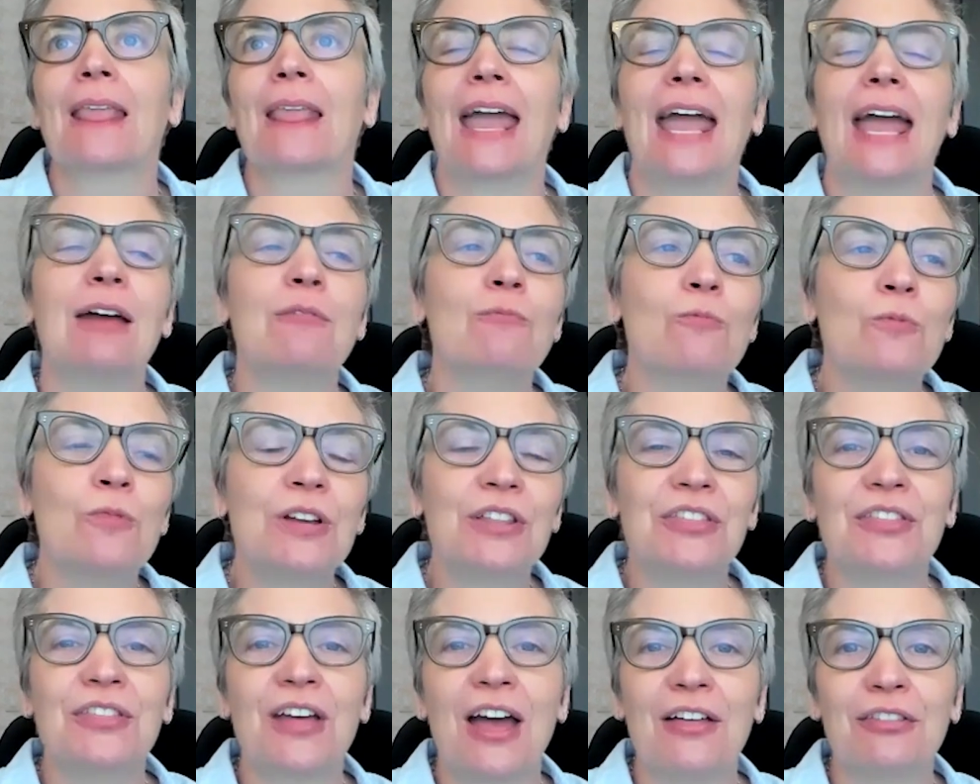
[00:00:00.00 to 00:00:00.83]
And
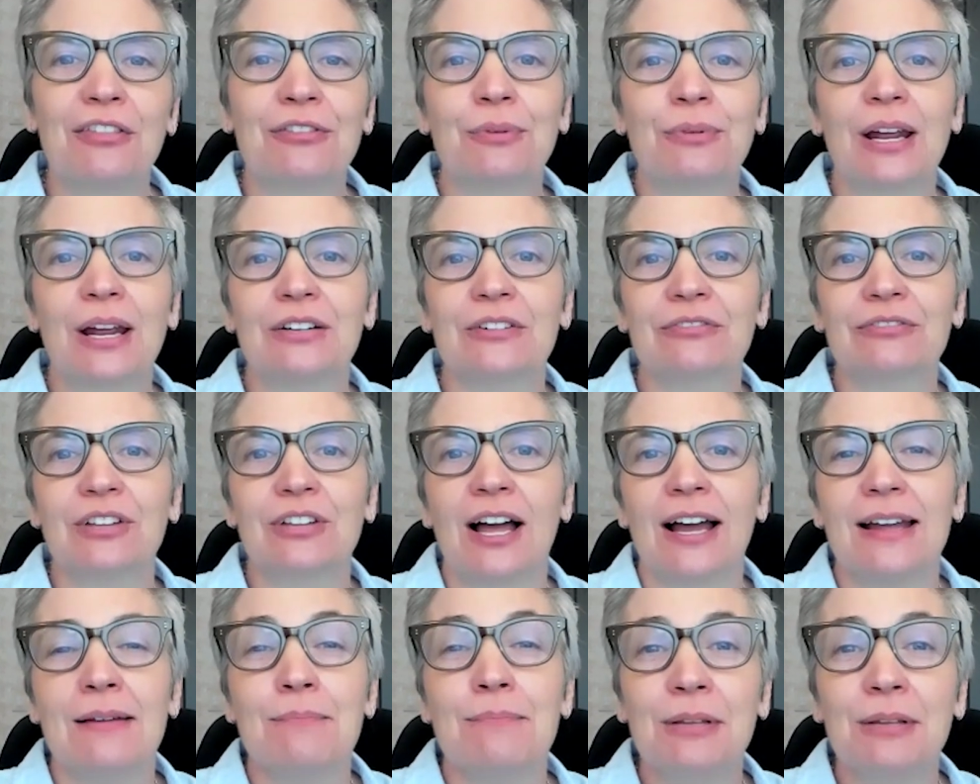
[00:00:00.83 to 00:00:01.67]
with that threat of
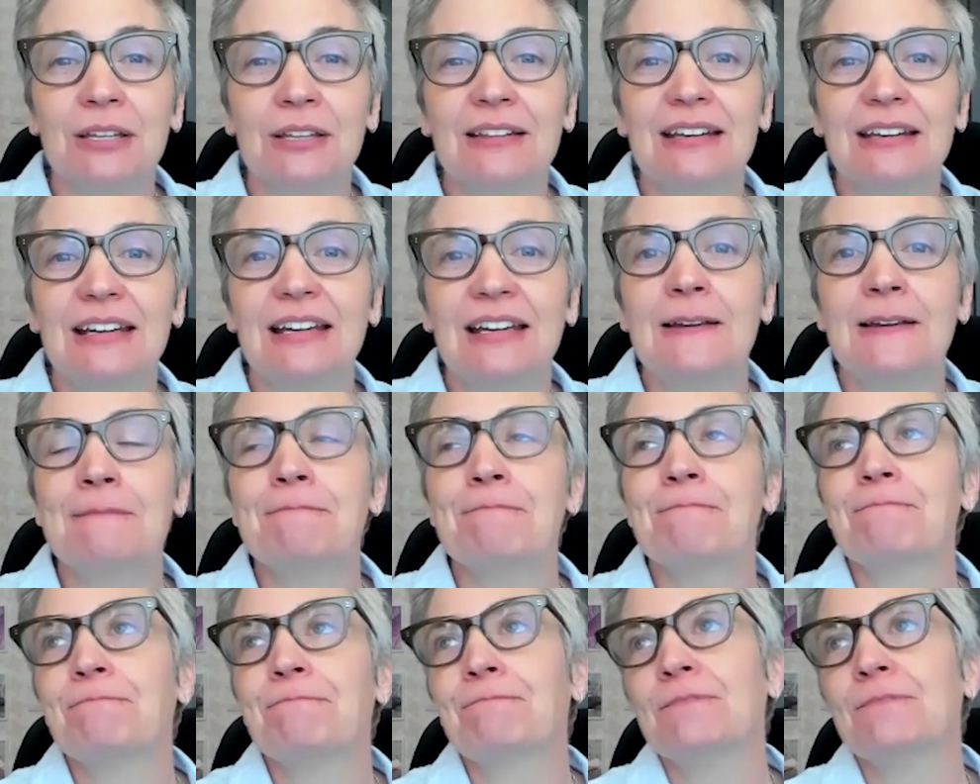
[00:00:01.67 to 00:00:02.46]
liability,